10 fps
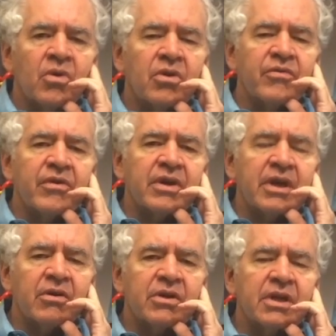or they're very
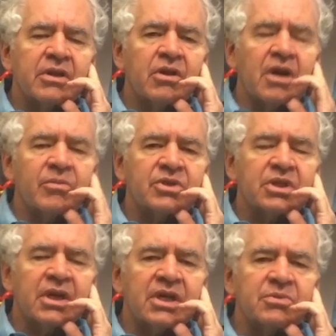calculated
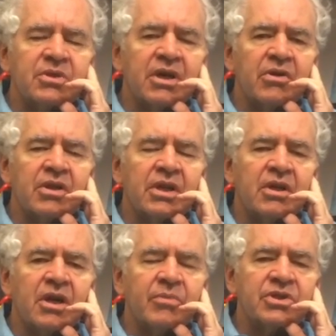homicides, but calculated
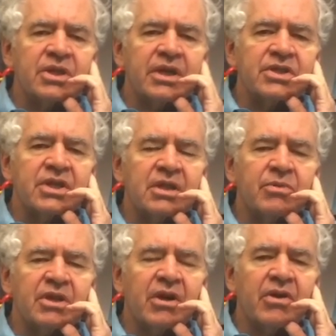homicides tend to
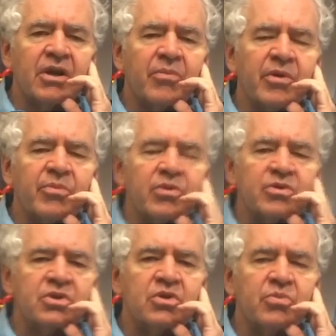be carried out by
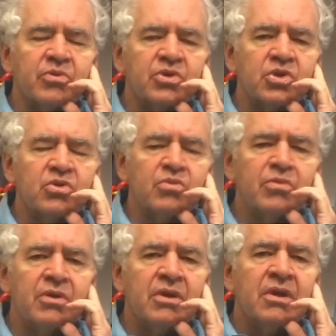persons who
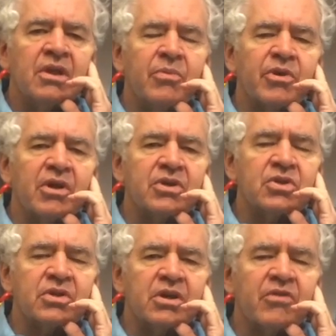presume that because of
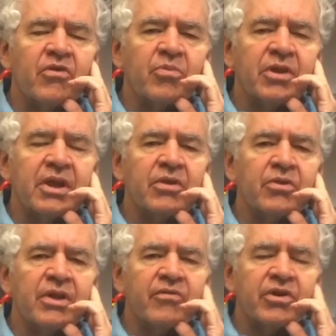their careful planning
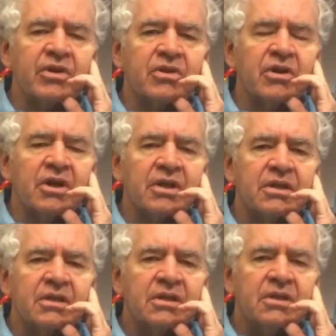will never get caught.
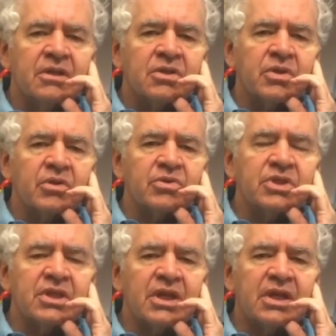So I don't
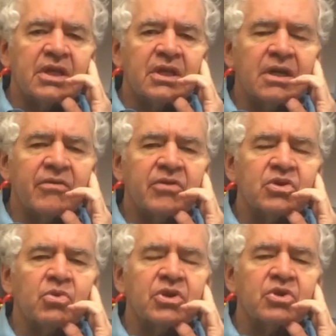see any
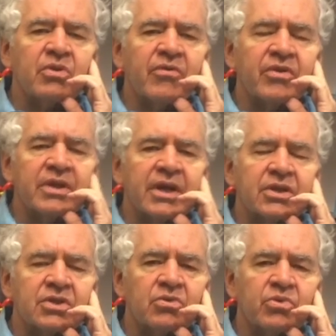evidence whatsoever that it
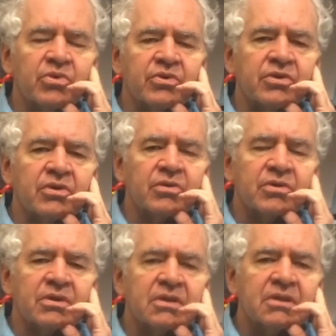acts as a real deterrent.